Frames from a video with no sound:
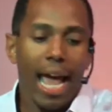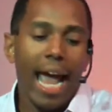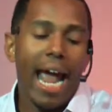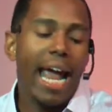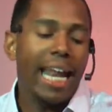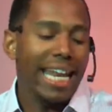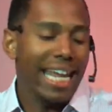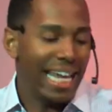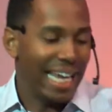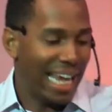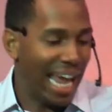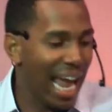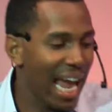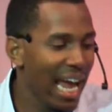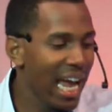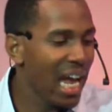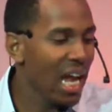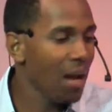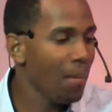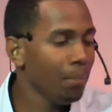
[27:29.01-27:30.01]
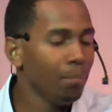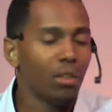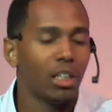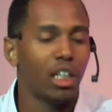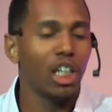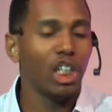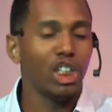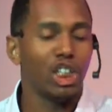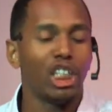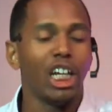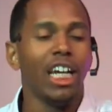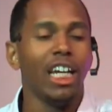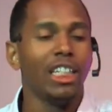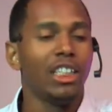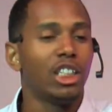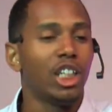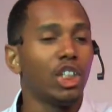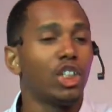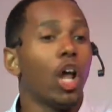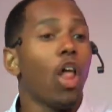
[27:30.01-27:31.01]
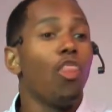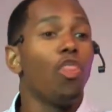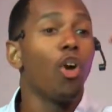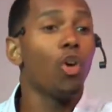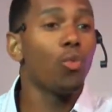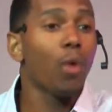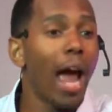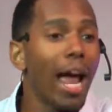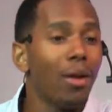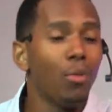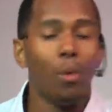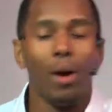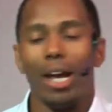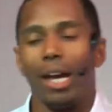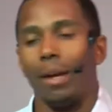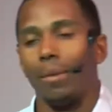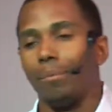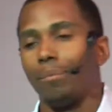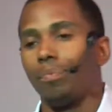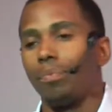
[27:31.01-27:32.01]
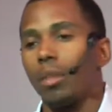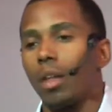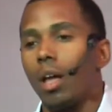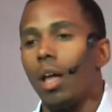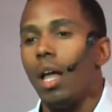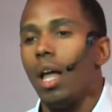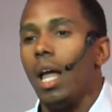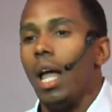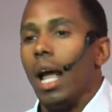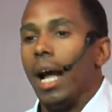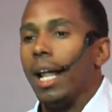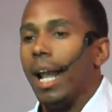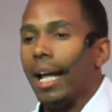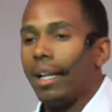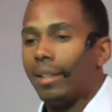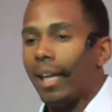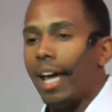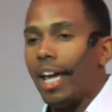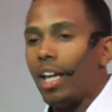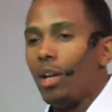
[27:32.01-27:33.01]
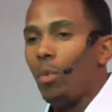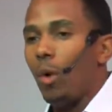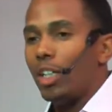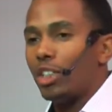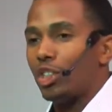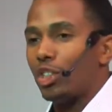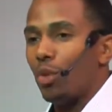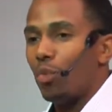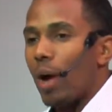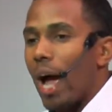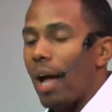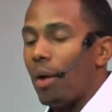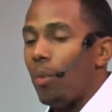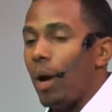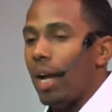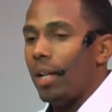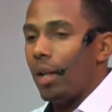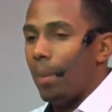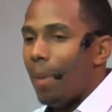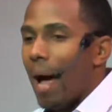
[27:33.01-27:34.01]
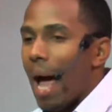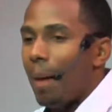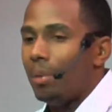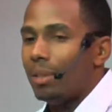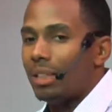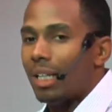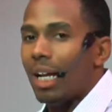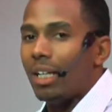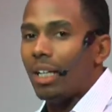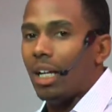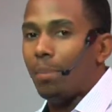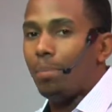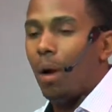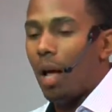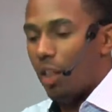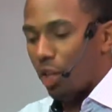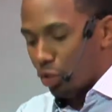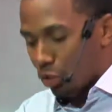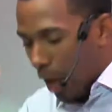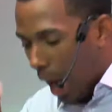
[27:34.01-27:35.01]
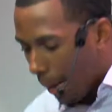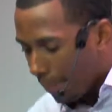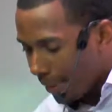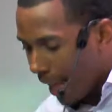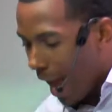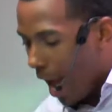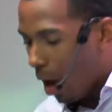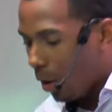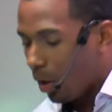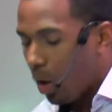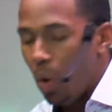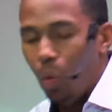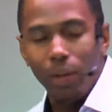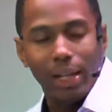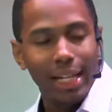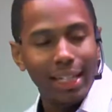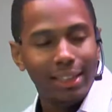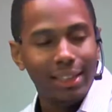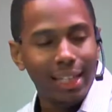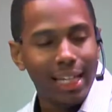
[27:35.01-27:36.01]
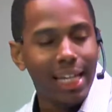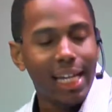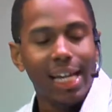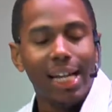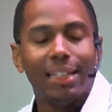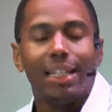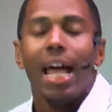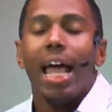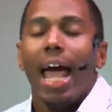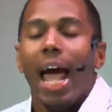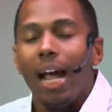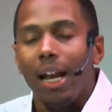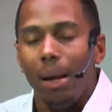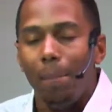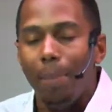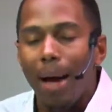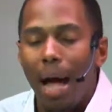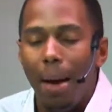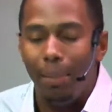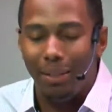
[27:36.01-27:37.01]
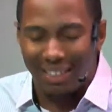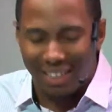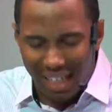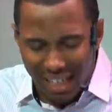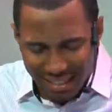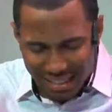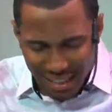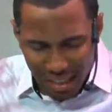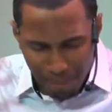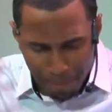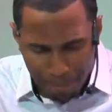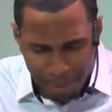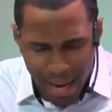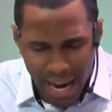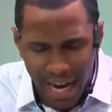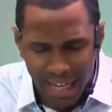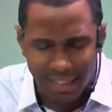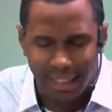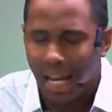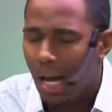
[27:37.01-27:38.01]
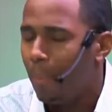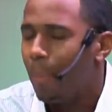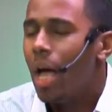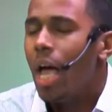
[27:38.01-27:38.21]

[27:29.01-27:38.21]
And he came to Jesus the right way. Can I tell you what's the right way? The Bible says this brother dropped down on his knees and the Bible says he begged him.